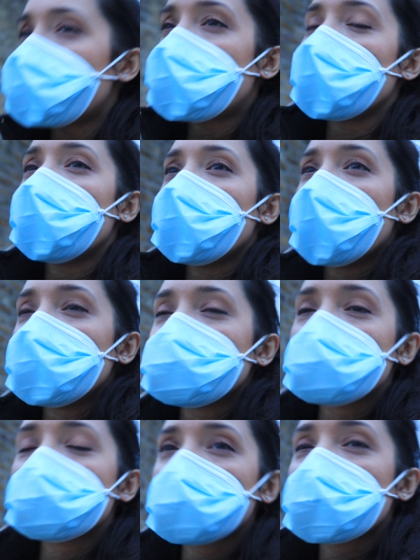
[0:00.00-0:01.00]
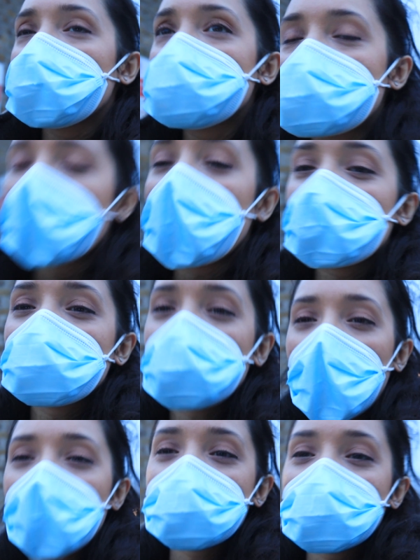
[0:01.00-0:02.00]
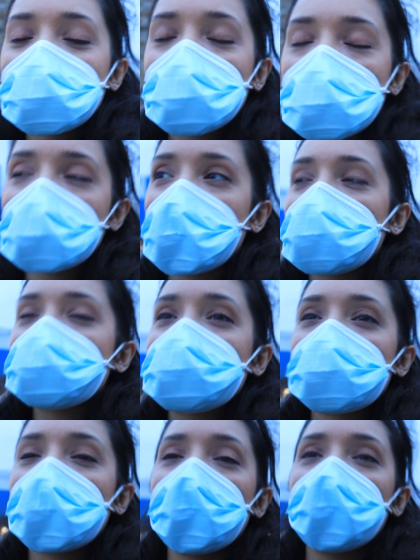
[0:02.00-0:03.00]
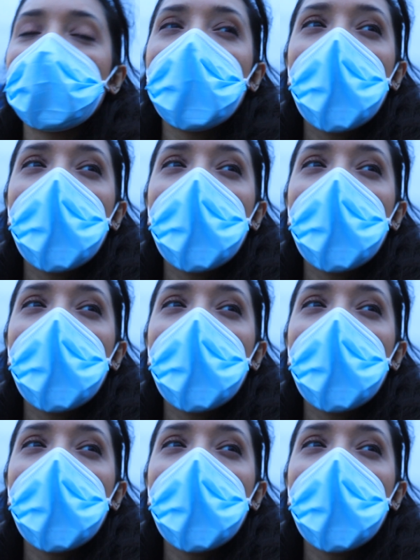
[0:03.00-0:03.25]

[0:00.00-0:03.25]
but I don't think it's like absolutely necessary.